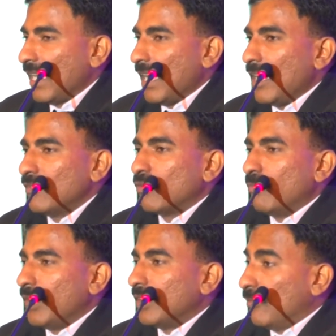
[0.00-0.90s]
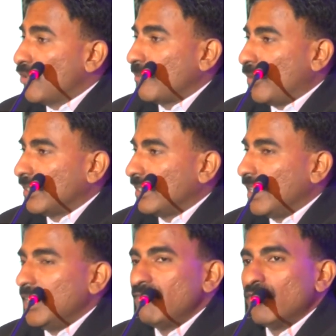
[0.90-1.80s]
how to build the most important,
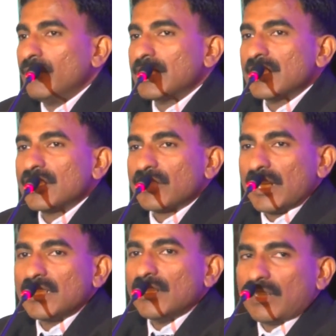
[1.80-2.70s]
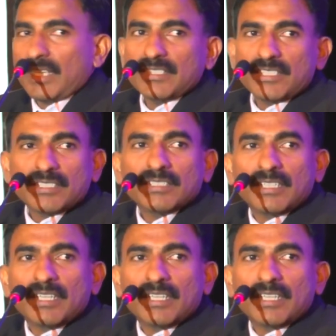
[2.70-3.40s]
an information strategy organization.